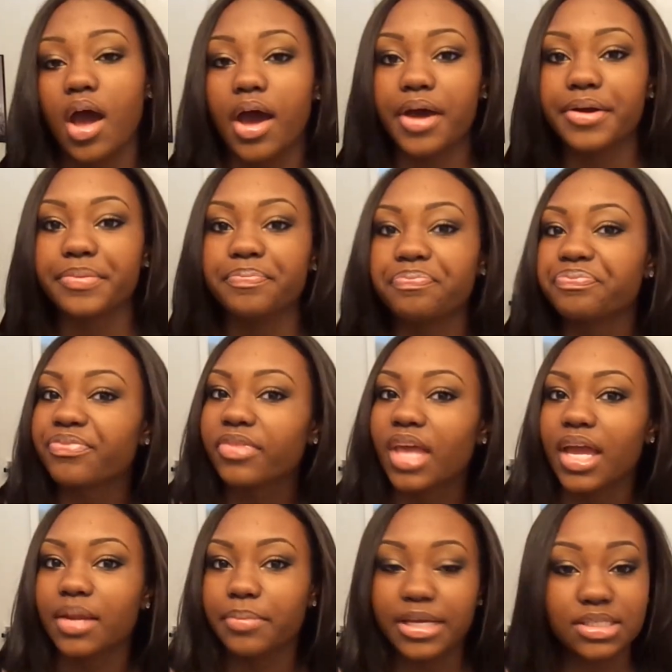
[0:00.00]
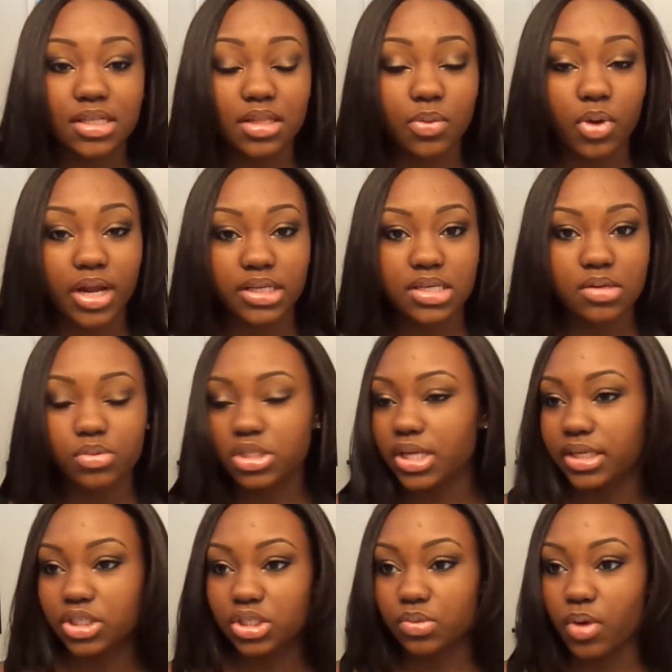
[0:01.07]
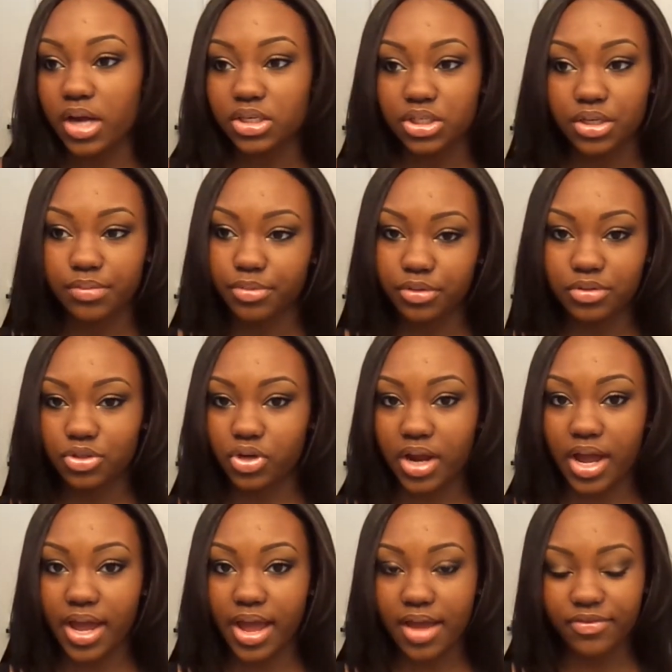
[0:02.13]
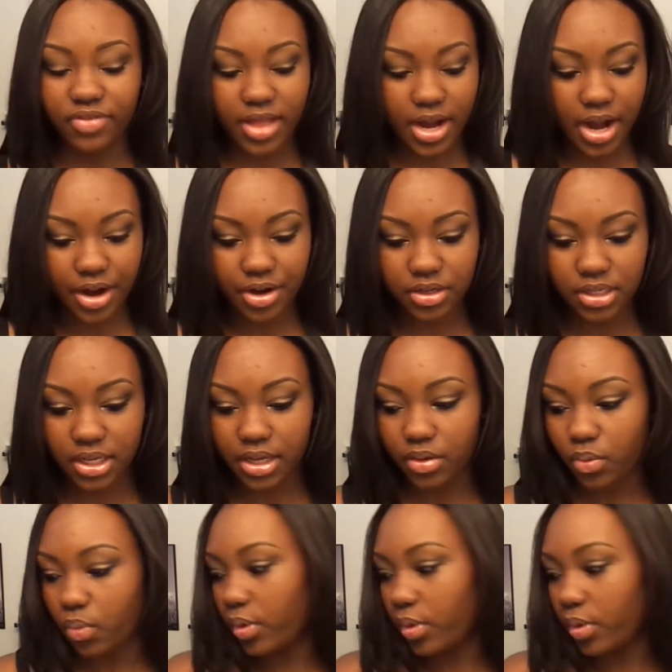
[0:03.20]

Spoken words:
And basically what I did was I just washed it, blew it dry, I flat ironed it